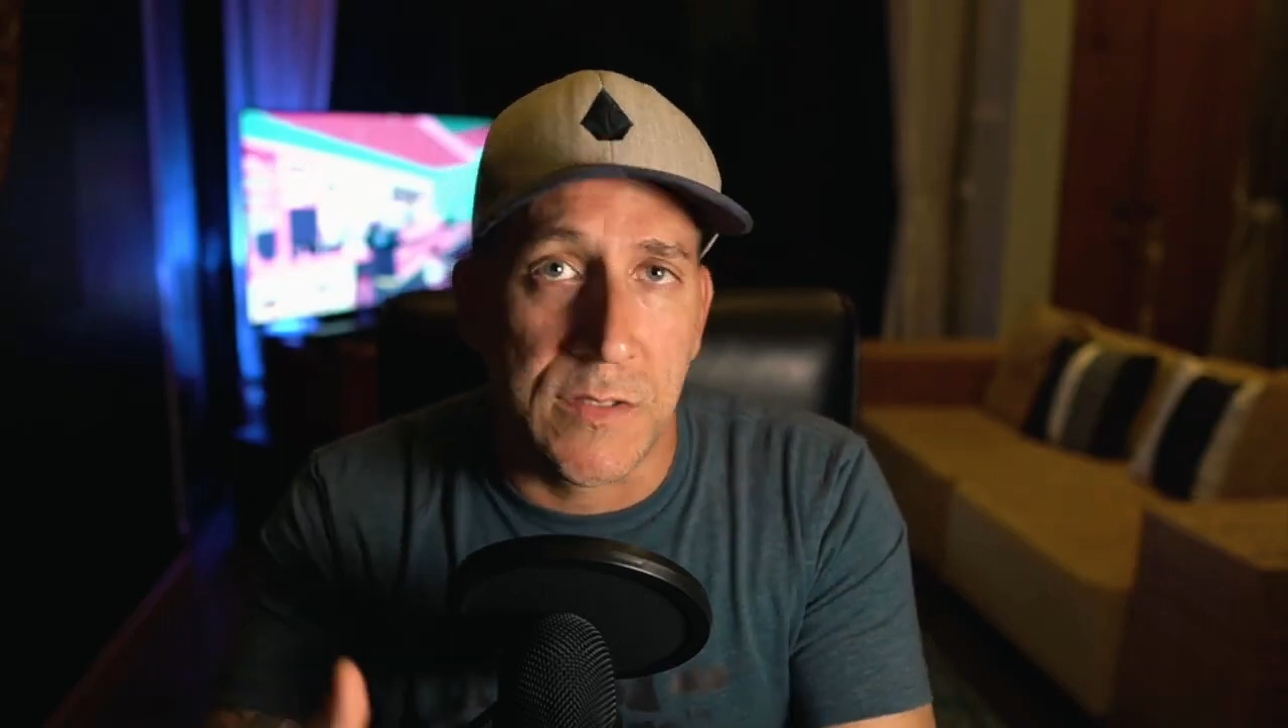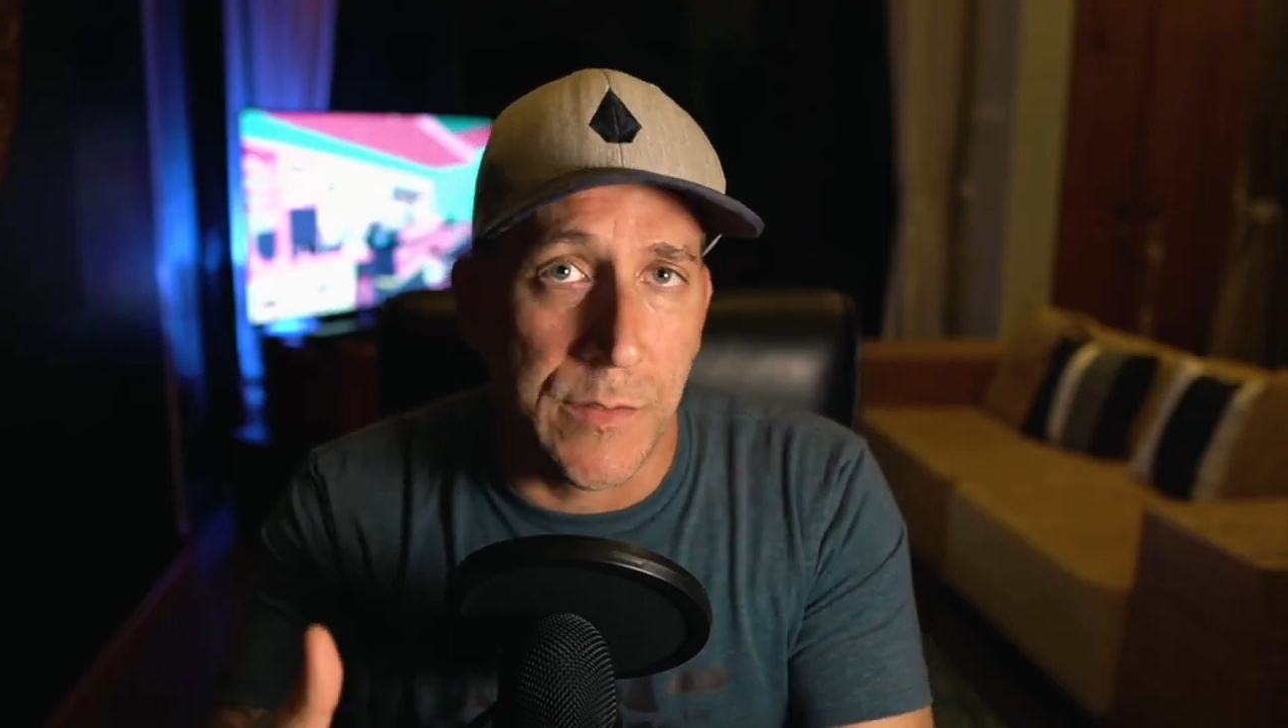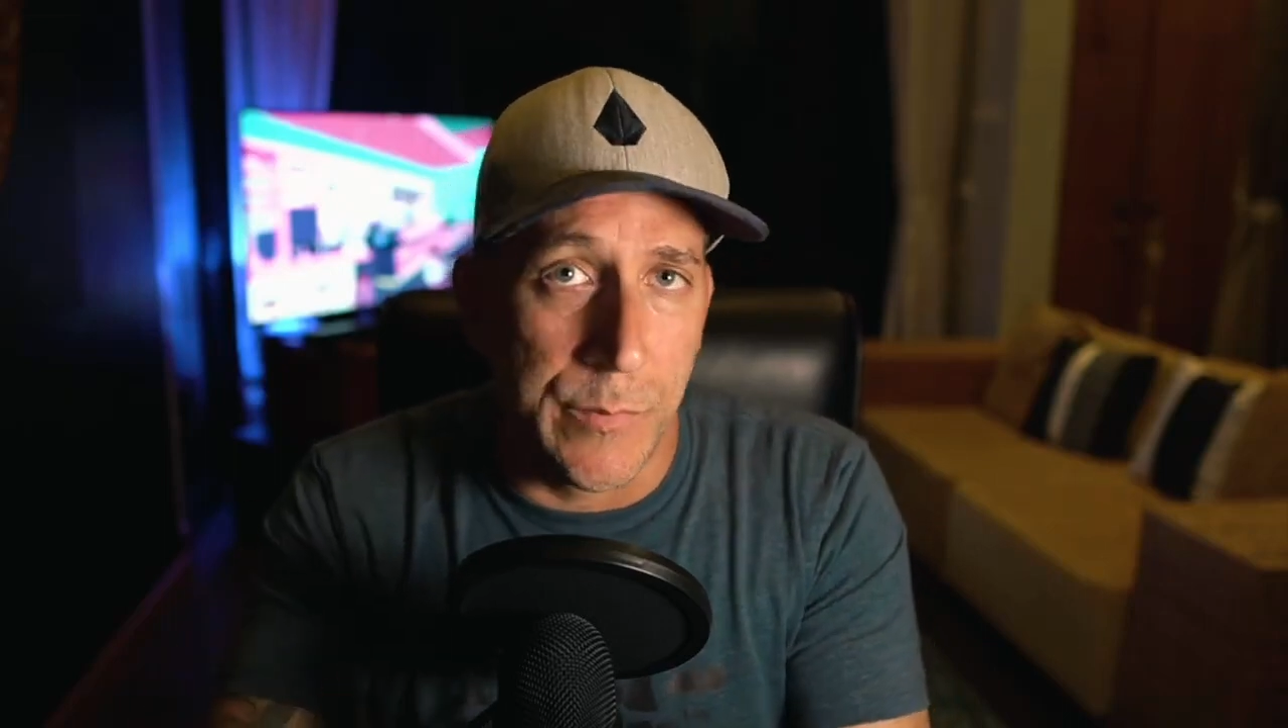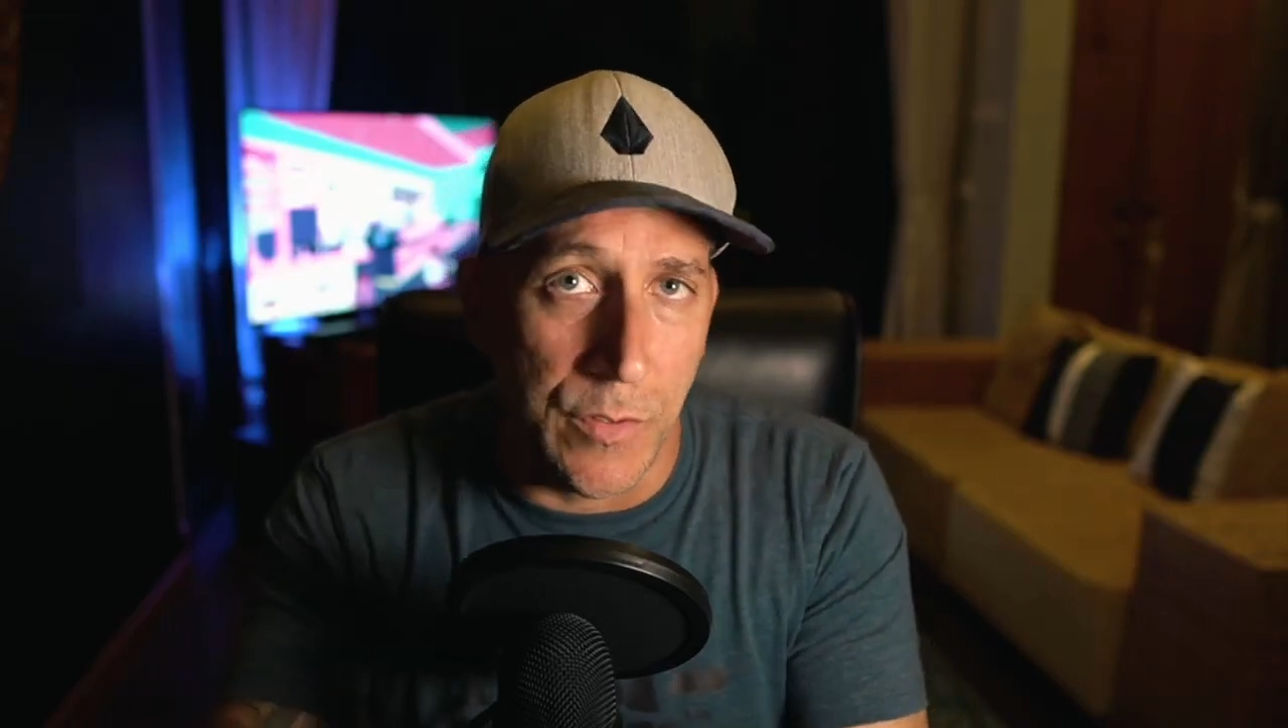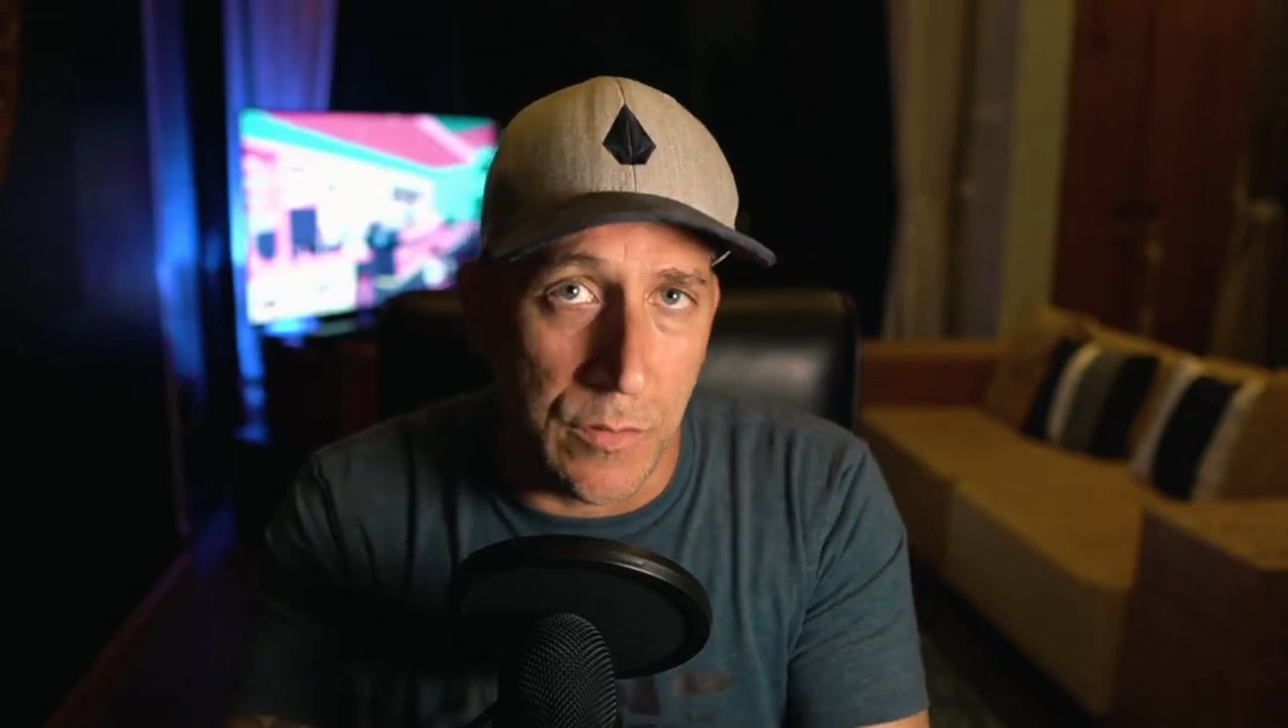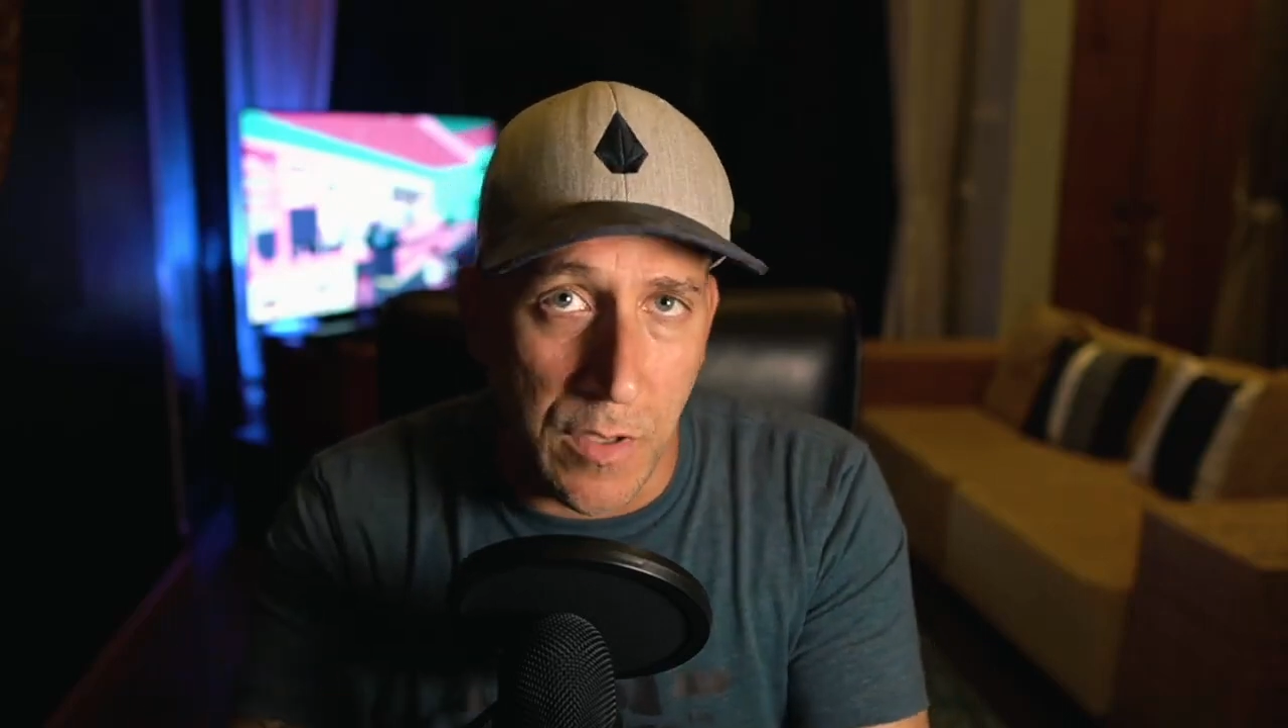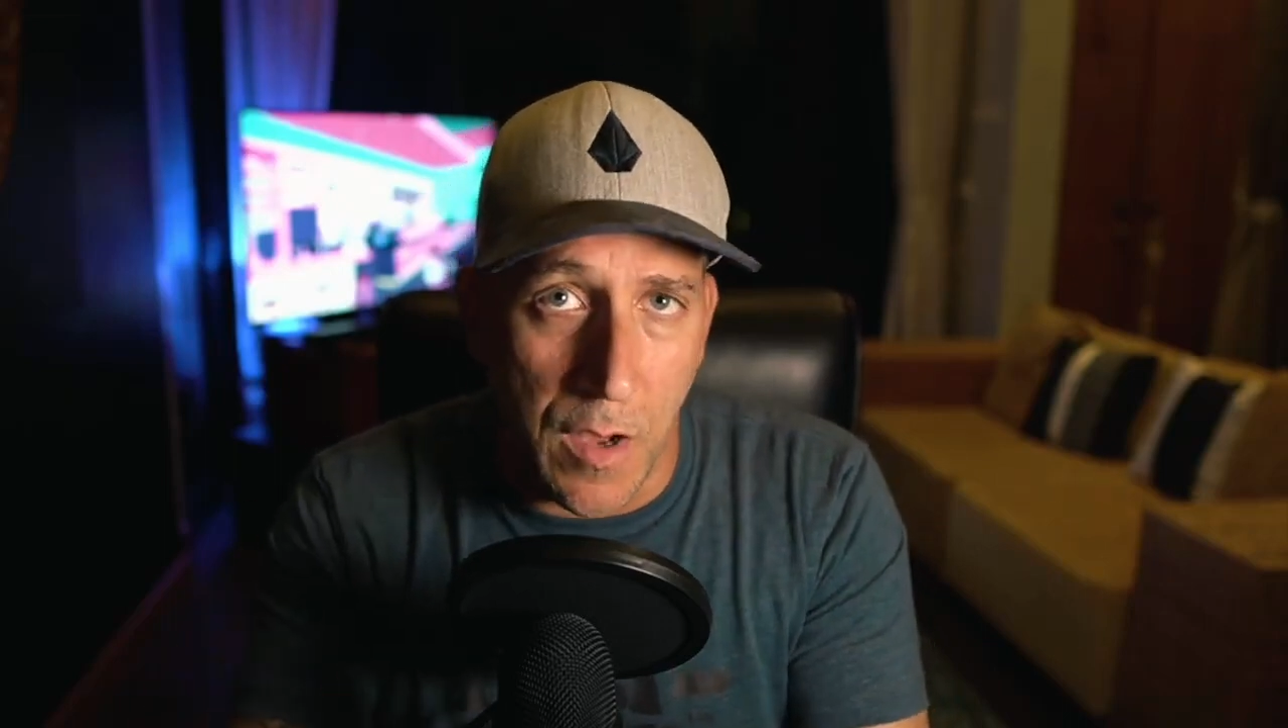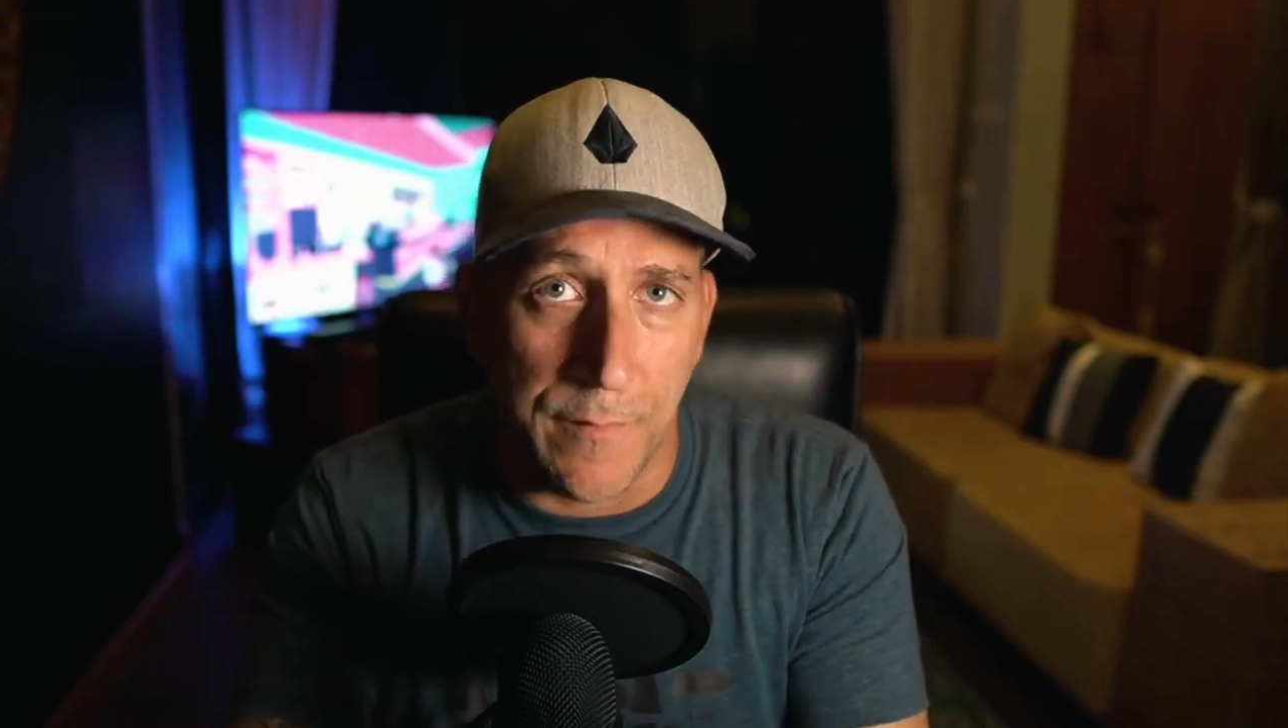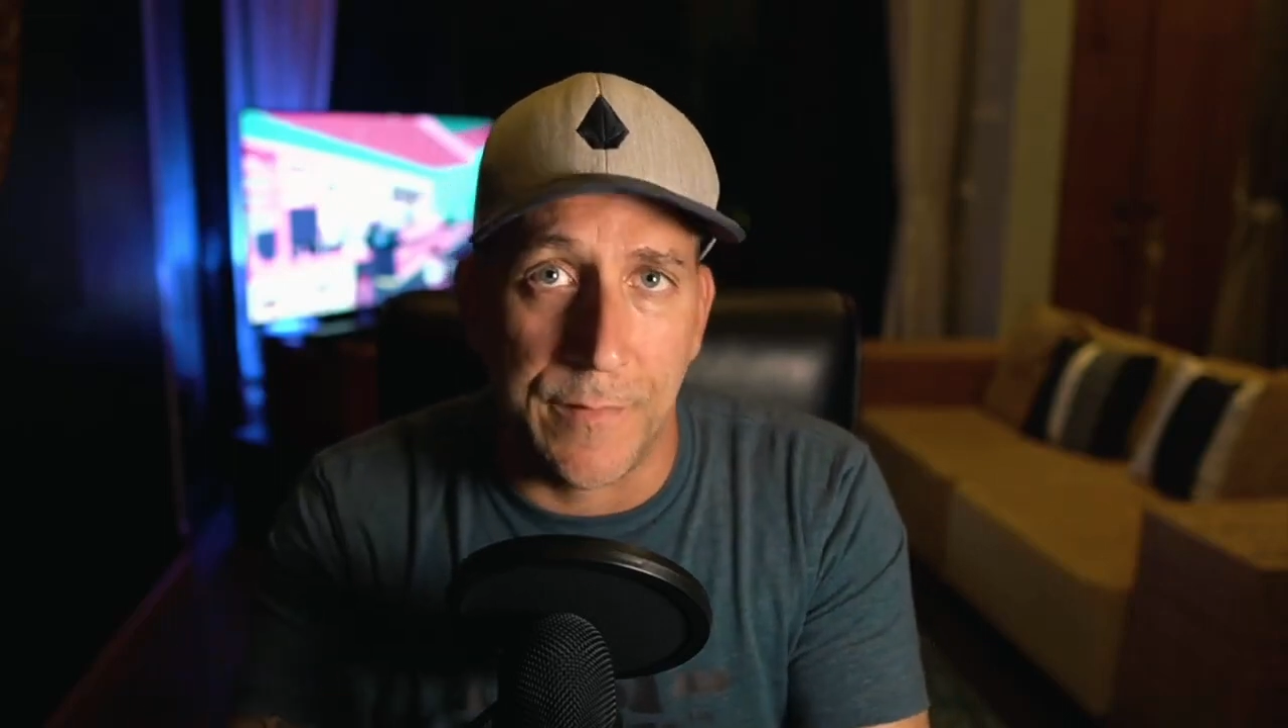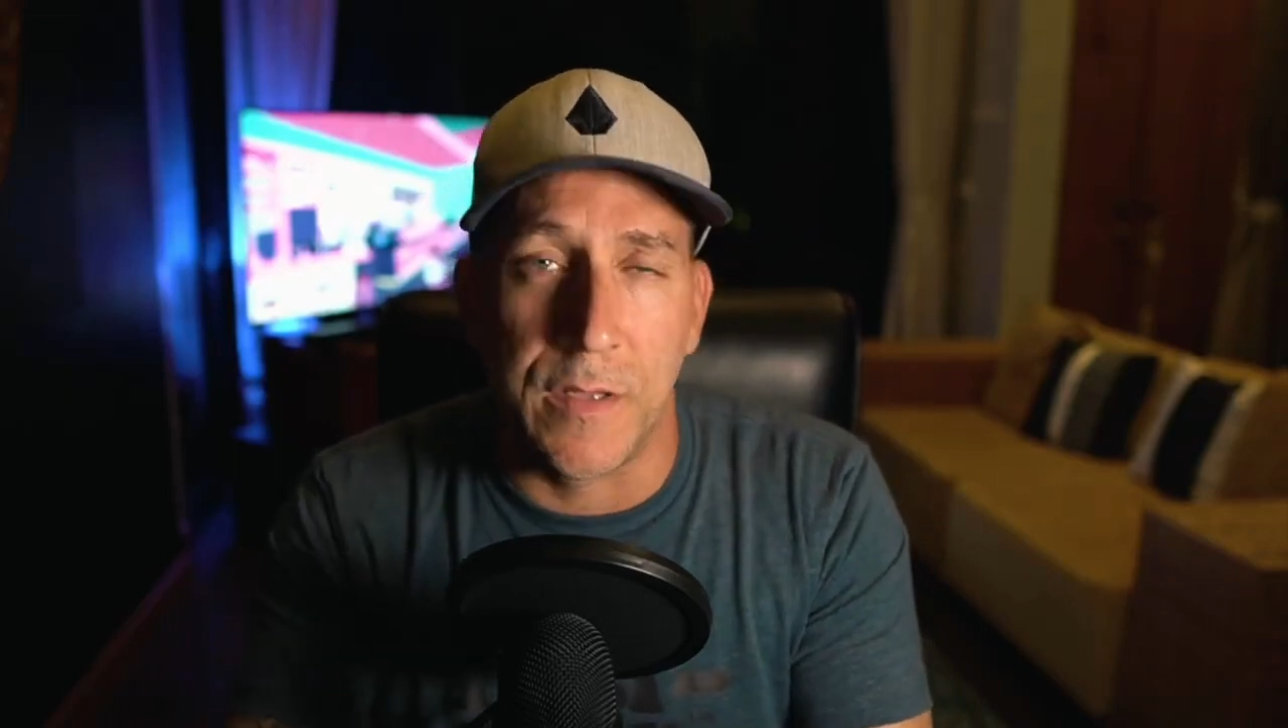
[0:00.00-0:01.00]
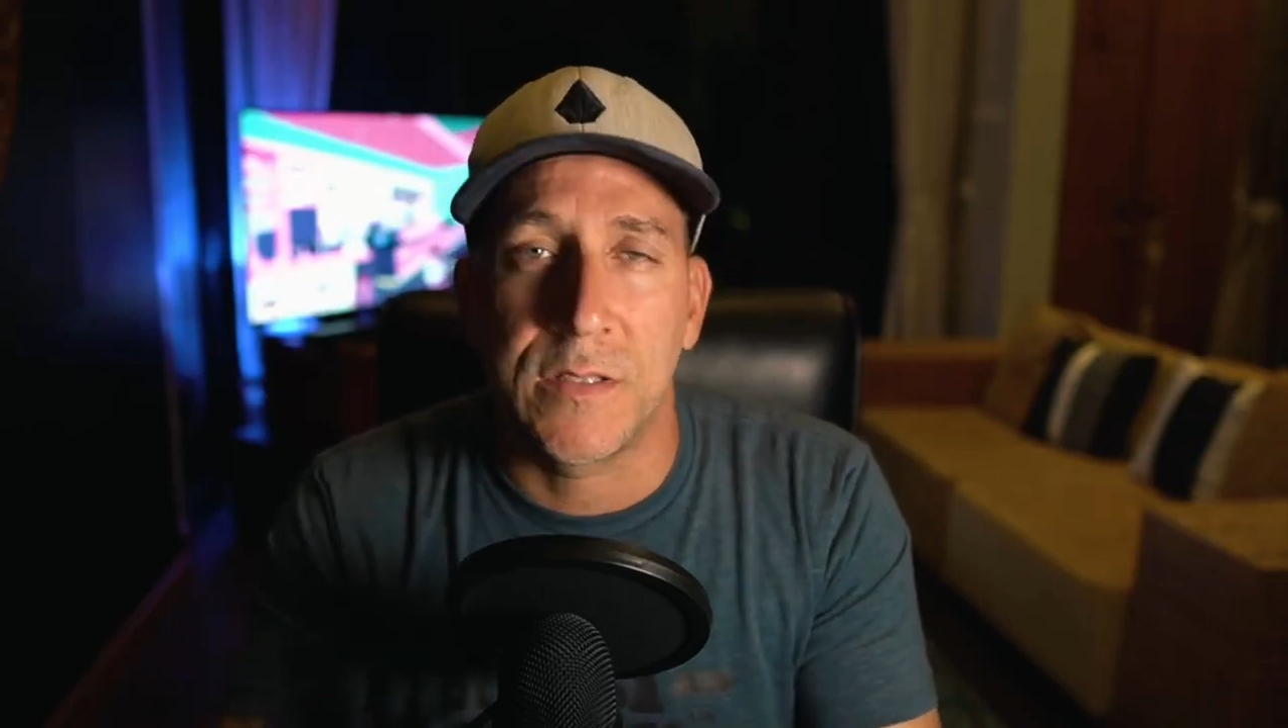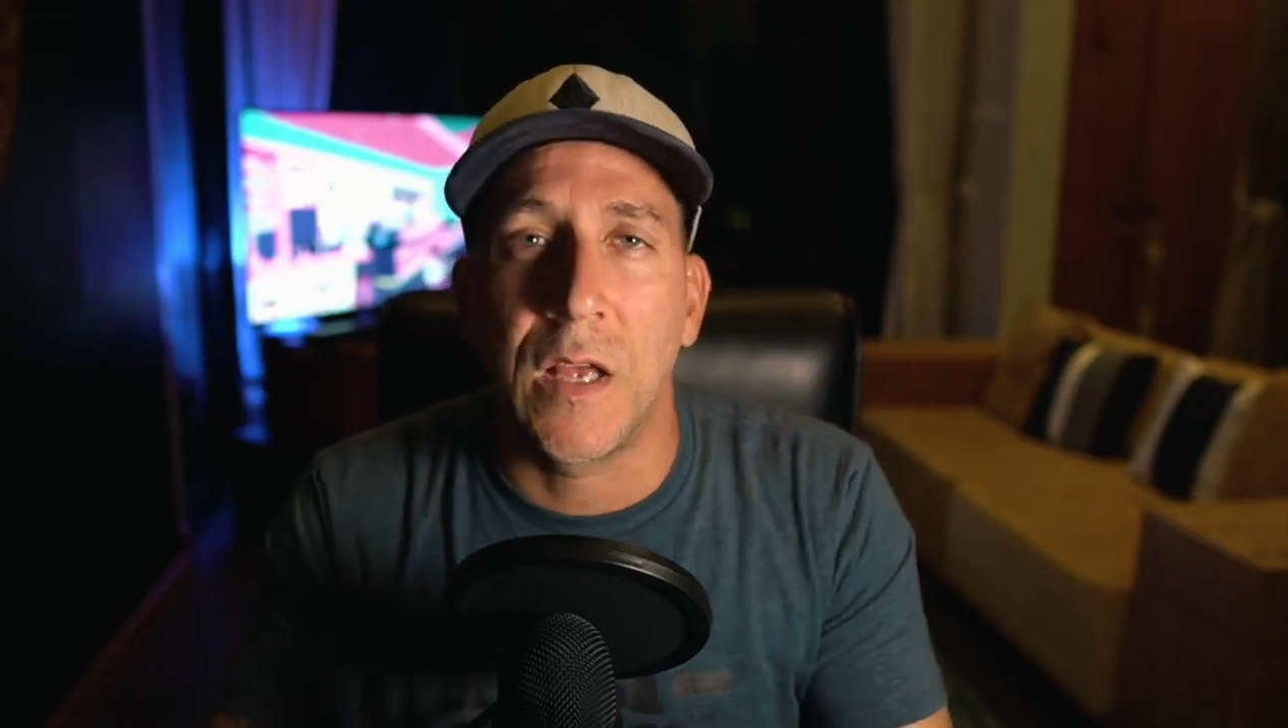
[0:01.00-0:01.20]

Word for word: to build confidence.